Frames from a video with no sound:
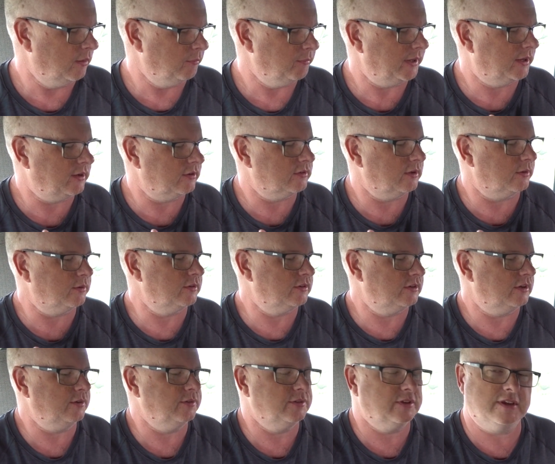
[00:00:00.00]
because I
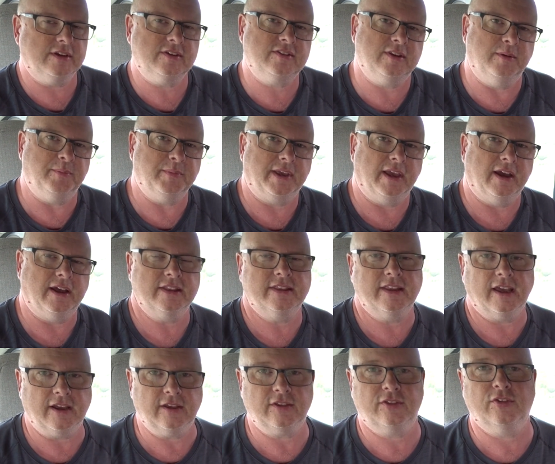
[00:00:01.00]
was using a SIM card
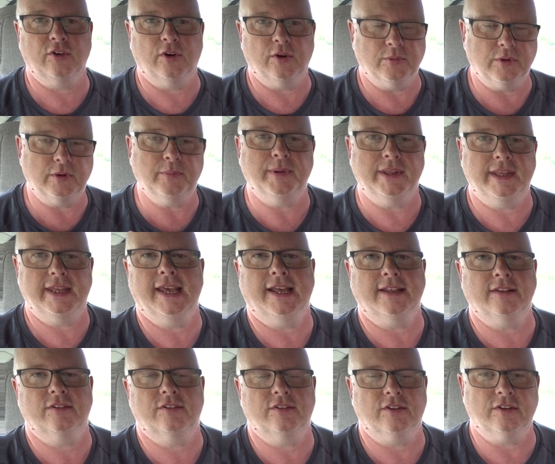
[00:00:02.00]
that I thought would be the
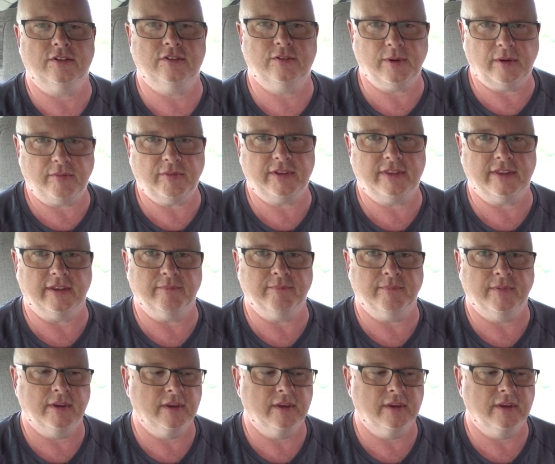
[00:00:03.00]
answer to everything.